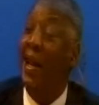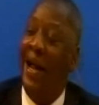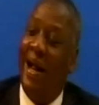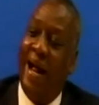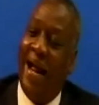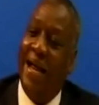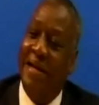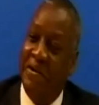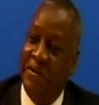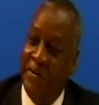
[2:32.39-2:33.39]
I, I,
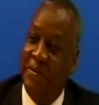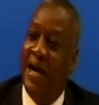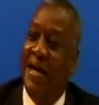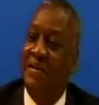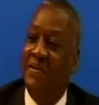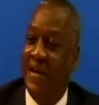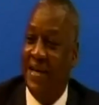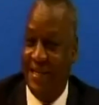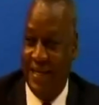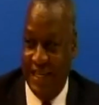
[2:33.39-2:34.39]
know, I know
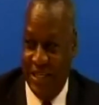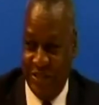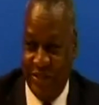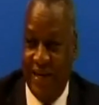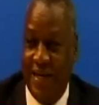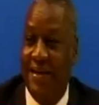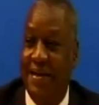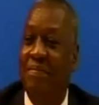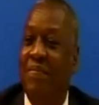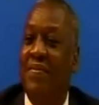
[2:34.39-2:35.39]
there's an issue here
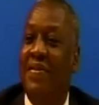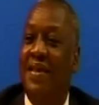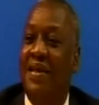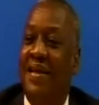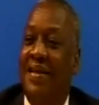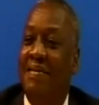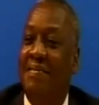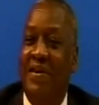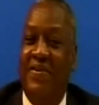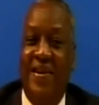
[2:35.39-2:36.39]

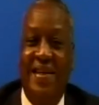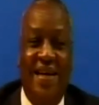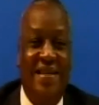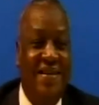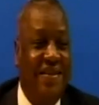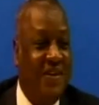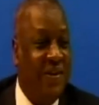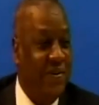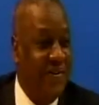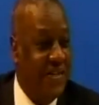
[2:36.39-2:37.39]
between national
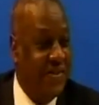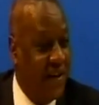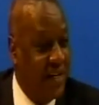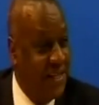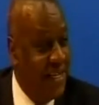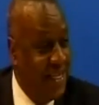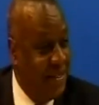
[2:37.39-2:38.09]
security strategy